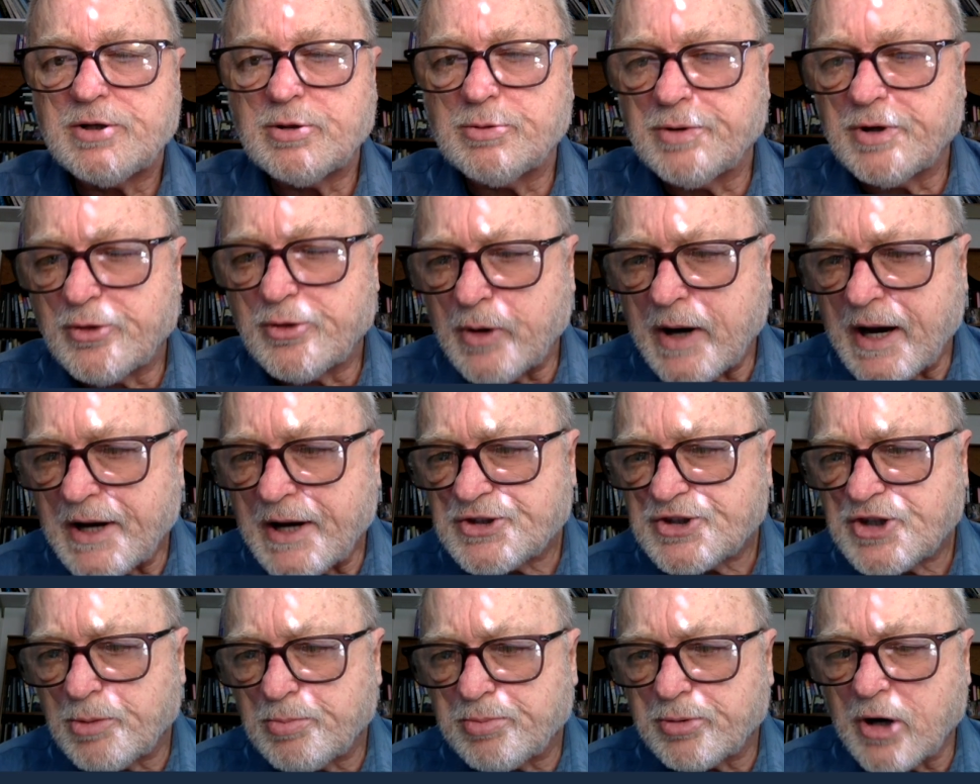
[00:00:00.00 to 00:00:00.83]
address
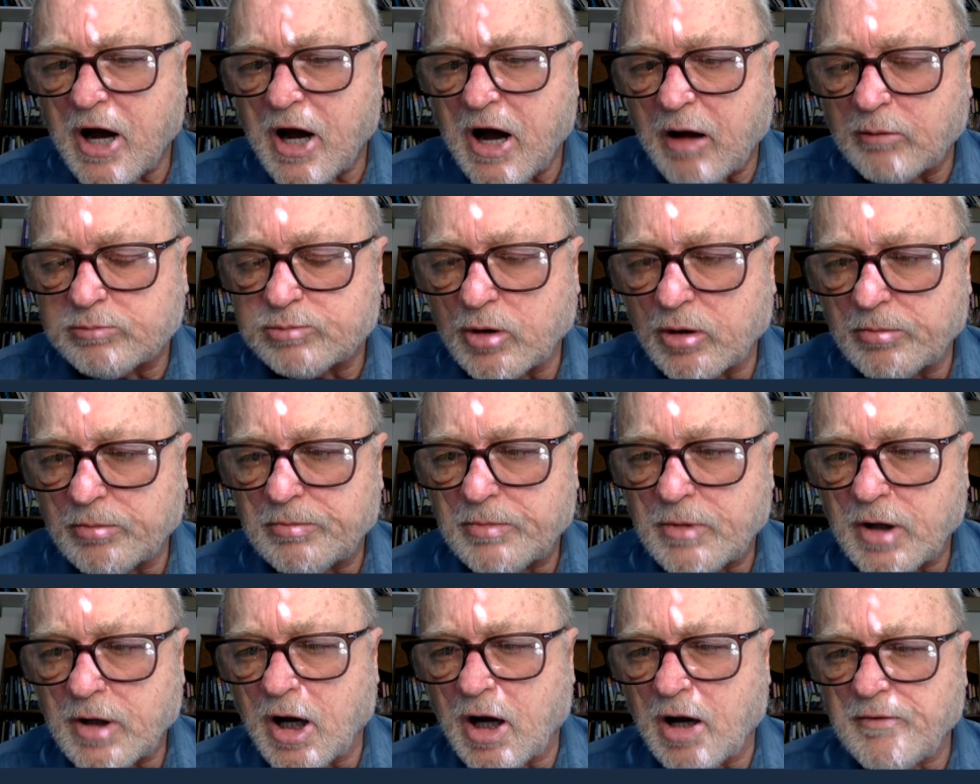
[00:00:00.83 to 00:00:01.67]
the problem
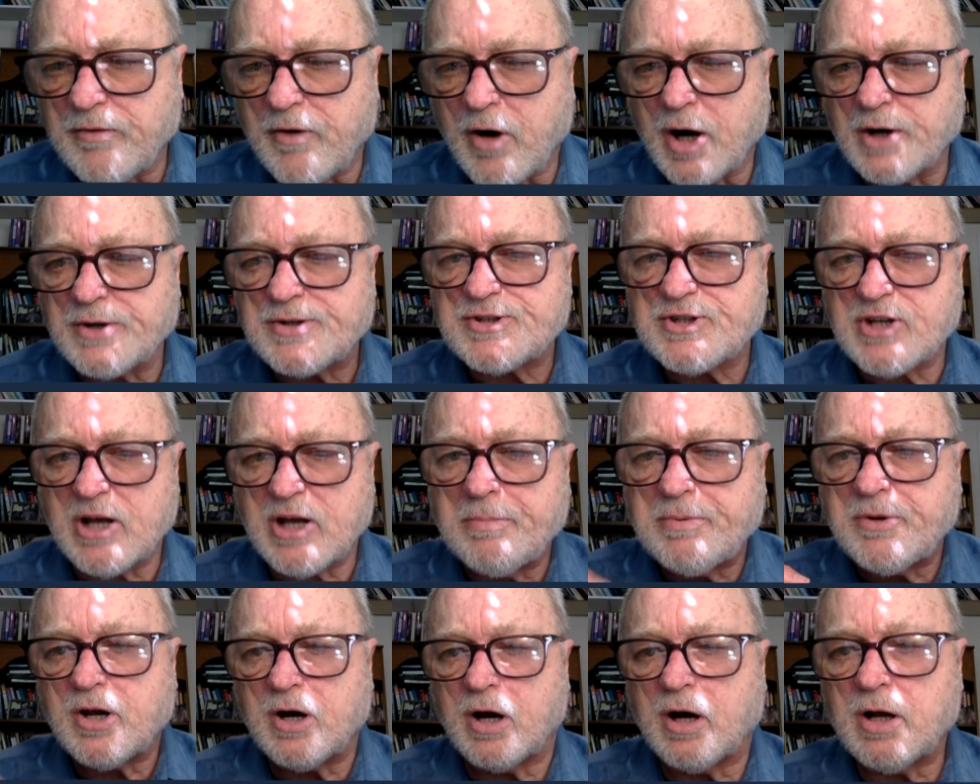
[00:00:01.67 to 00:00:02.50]
of our
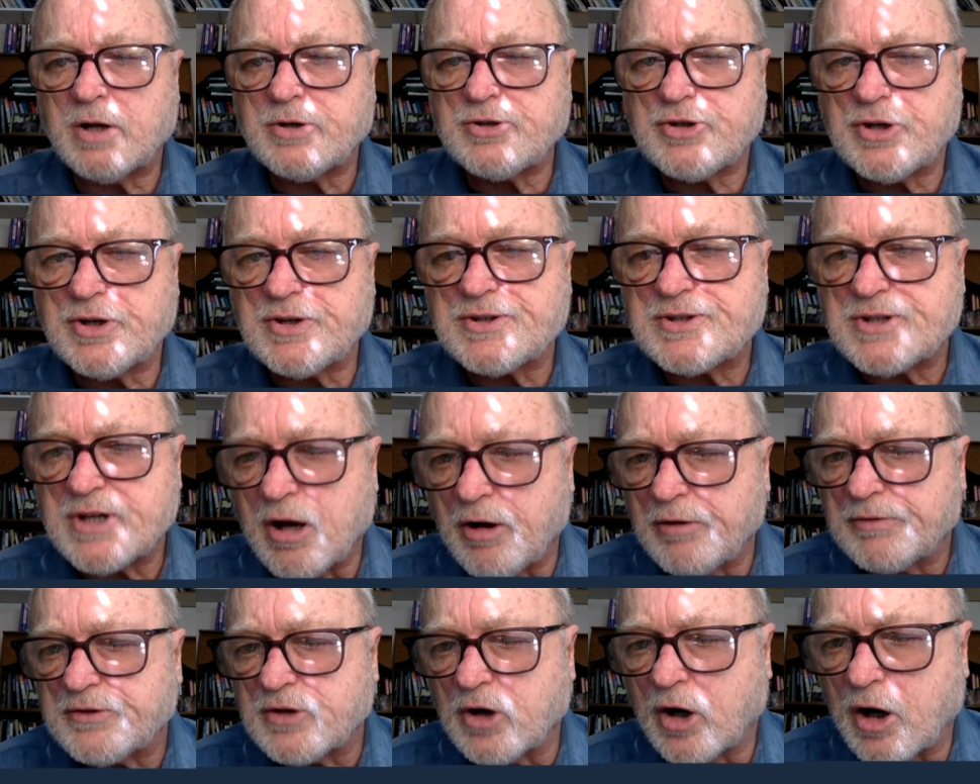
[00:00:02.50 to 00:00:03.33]
subconscious
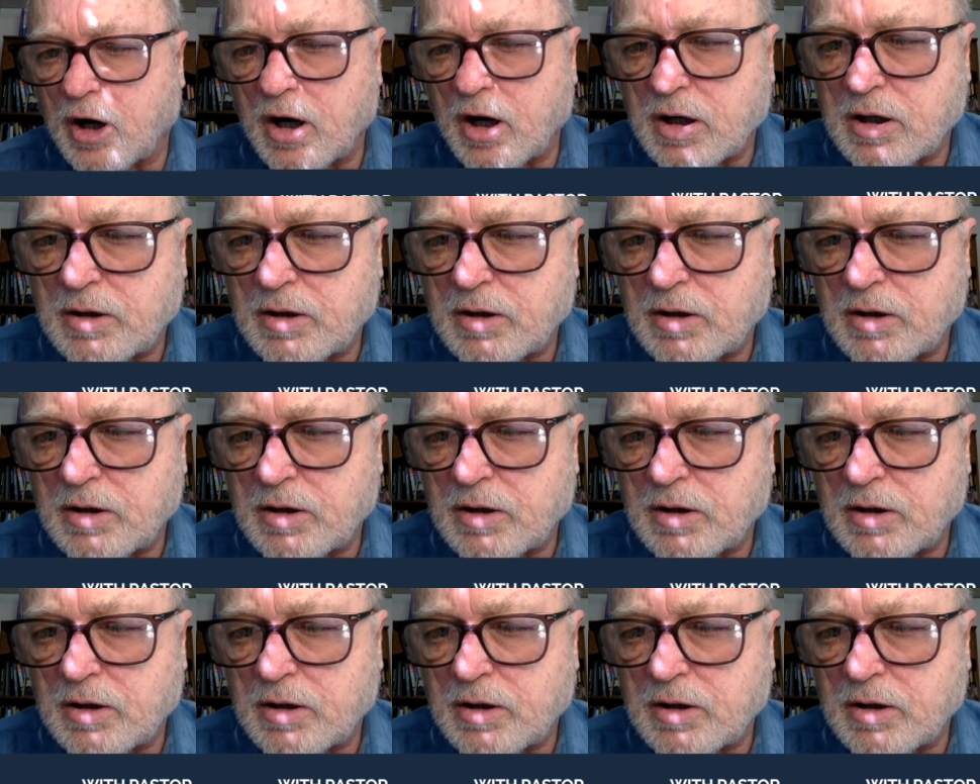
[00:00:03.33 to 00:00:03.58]
self-talk.